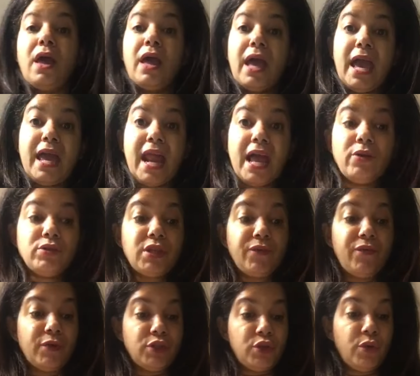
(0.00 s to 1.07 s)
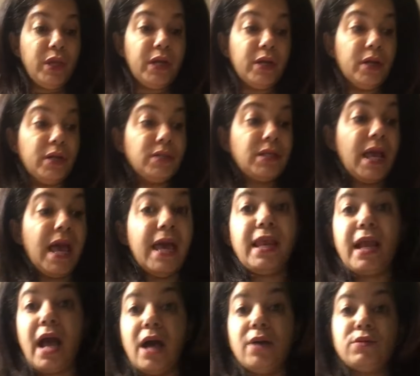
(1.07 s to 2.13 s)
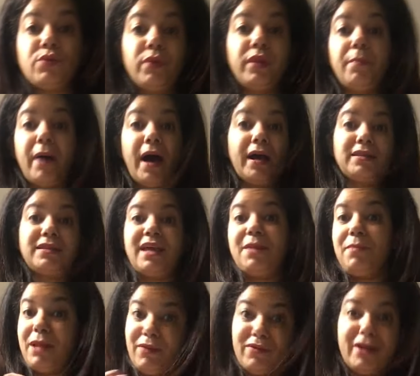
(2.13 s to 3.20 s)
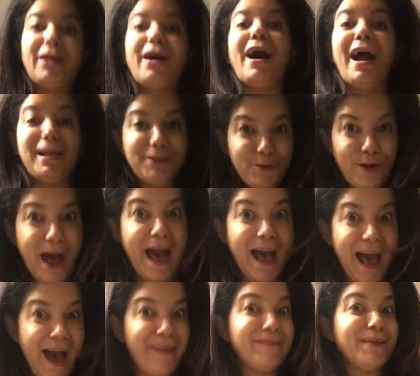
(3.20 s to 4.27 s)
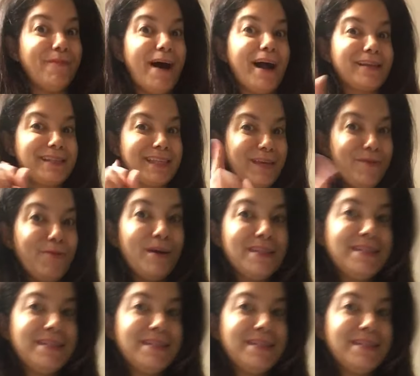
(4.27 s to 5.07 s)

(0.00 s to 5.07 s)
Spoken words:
And I used it for 2 years, and it comes with a box. And believe it or not, I do have the box. Give me 1